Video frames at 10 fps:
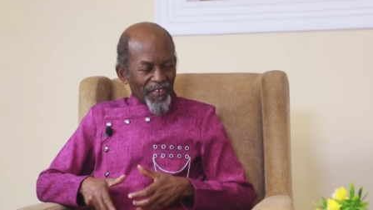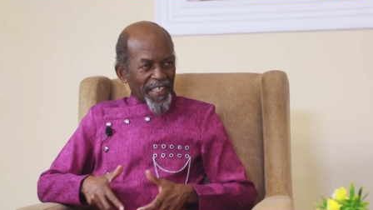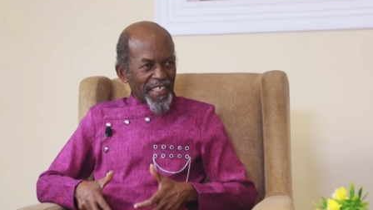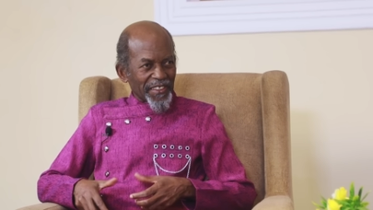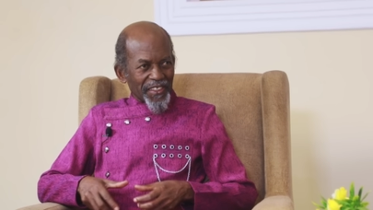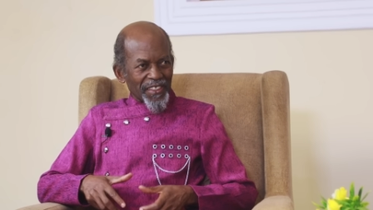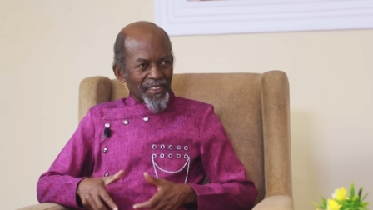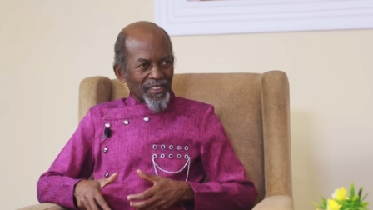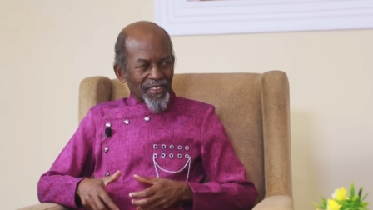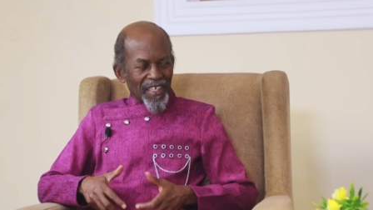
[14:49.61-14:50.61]
energy
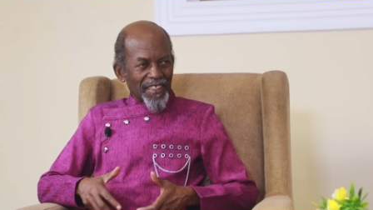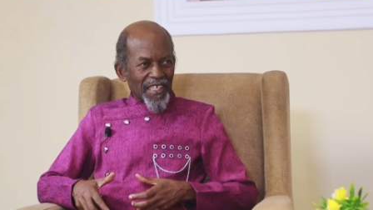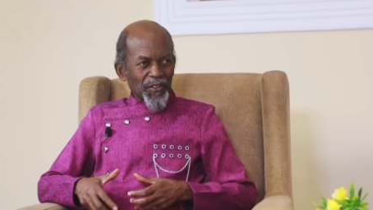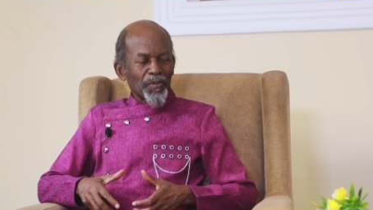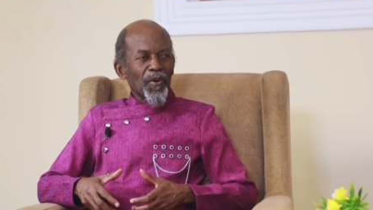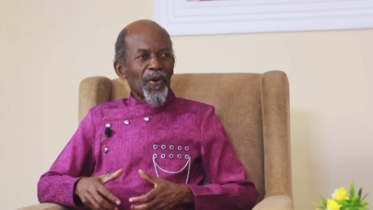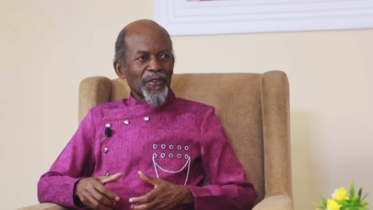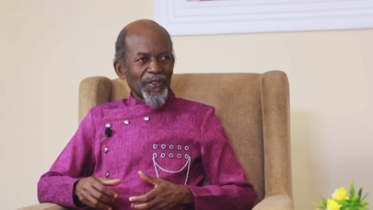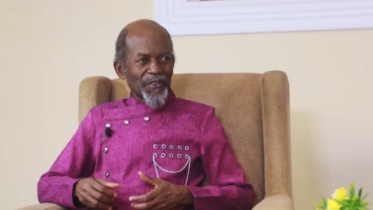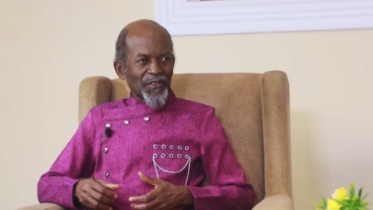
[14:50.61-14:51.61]
at that
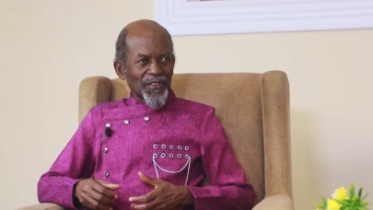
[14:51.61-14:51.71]
spot.